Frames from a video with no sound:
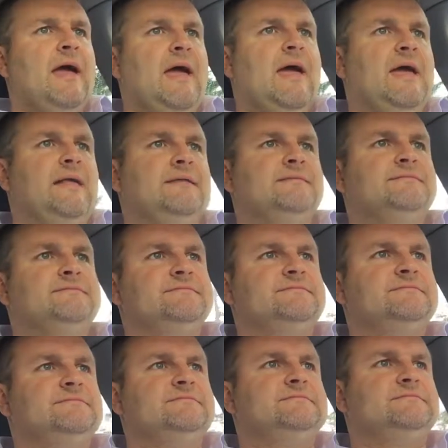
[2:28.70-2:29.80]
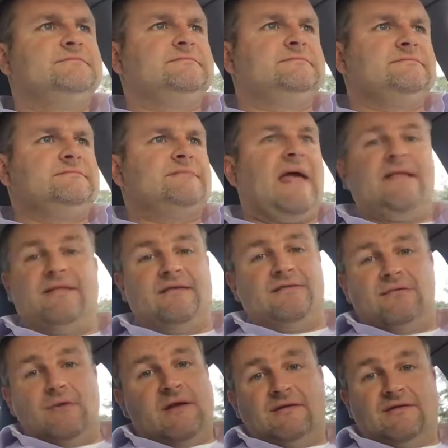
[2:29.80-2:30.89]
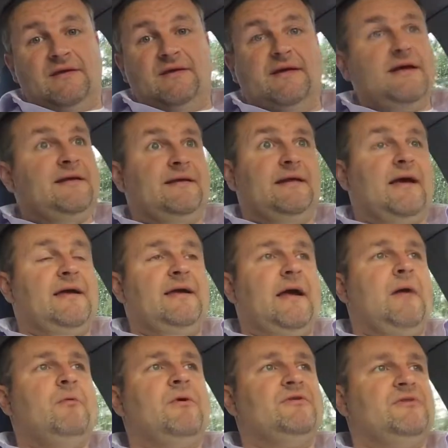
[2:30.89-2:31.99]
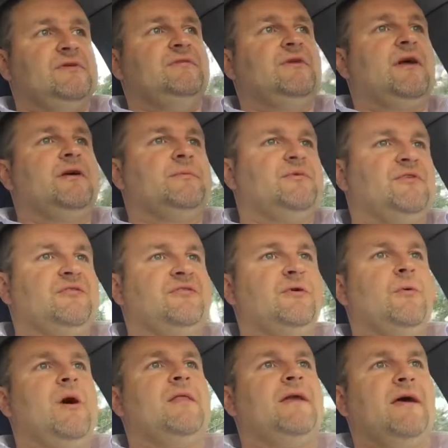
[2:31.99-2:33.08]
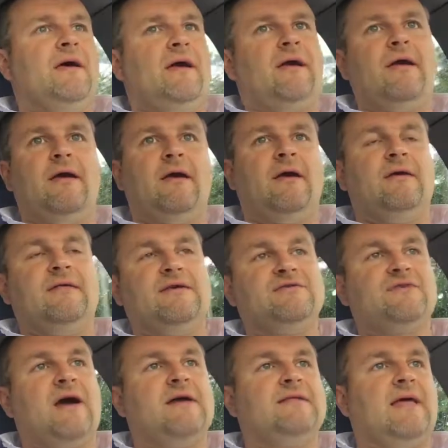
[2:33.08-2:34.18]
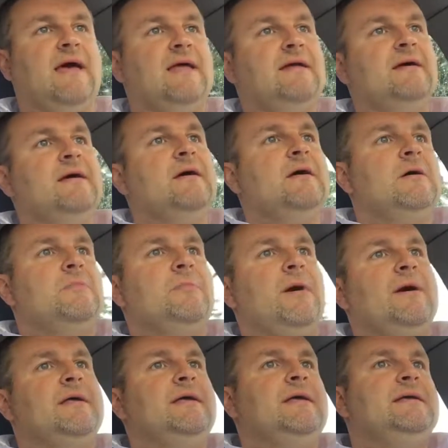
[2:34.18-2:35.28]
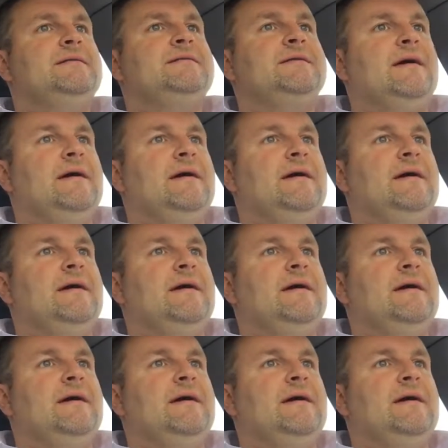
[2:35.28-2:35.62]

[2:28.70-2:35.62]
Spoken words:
and that didn't do anything. And I wasn't even 100% sure why the heck they tried that, but it,